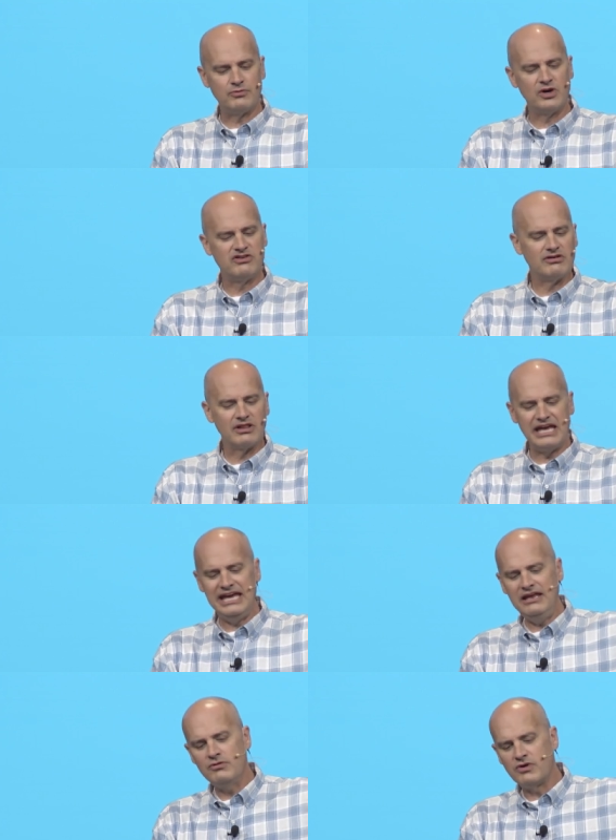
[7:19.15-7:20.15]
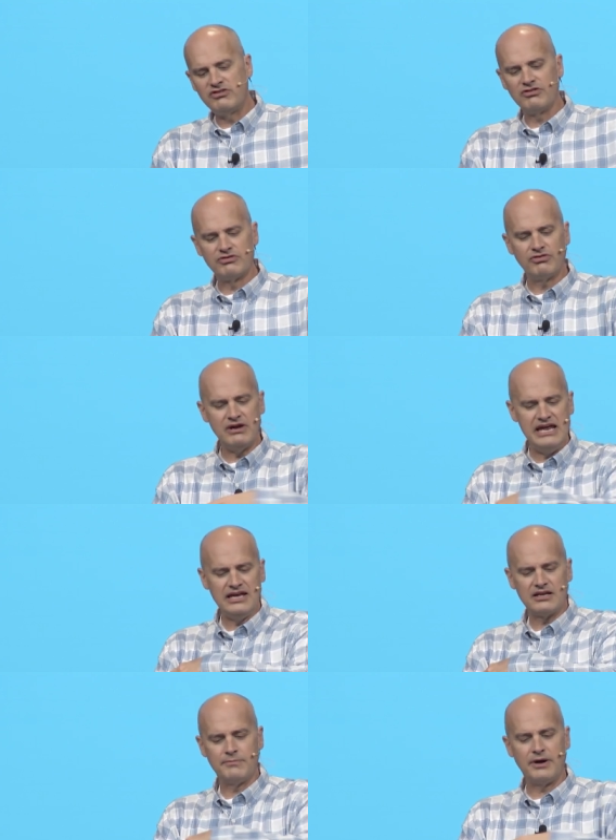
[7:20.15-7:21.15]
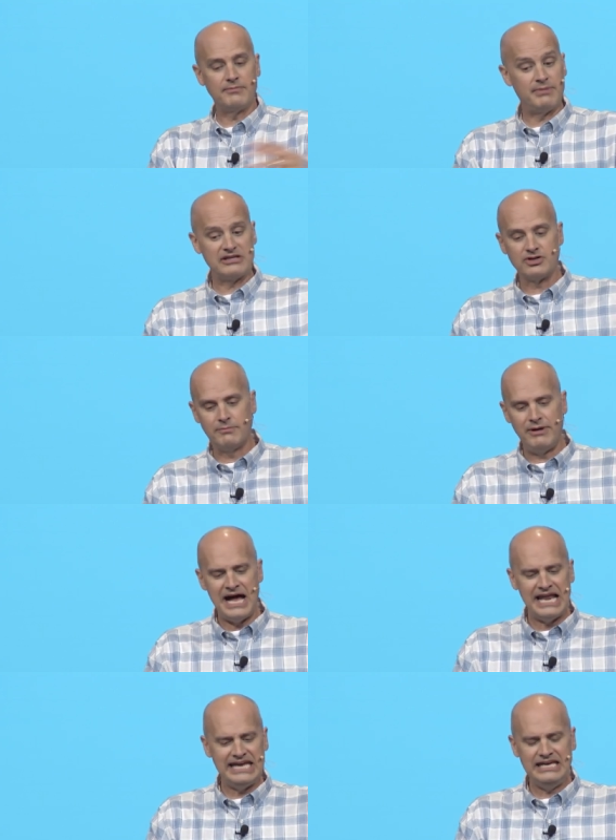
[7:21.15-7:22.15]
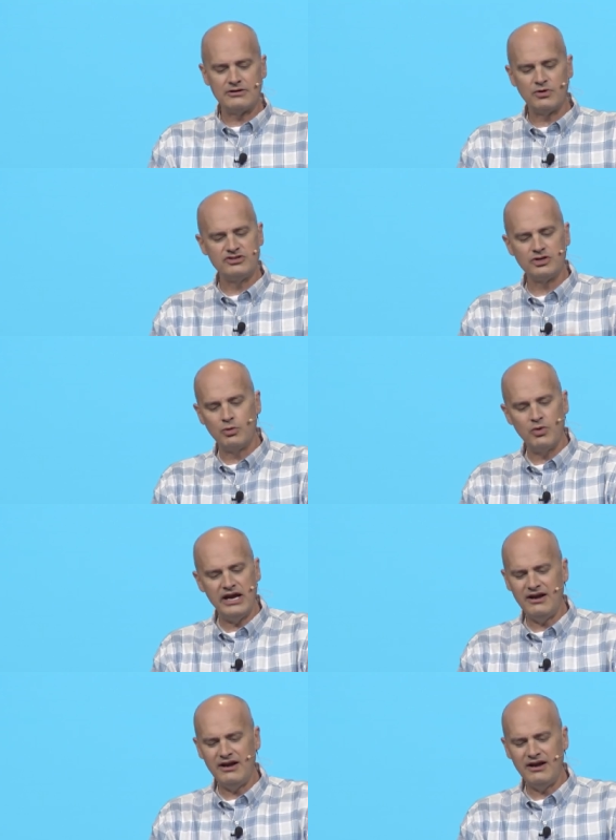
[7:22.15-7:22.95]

and what you'll eat and what you'll drink and about your body and what you'll wear.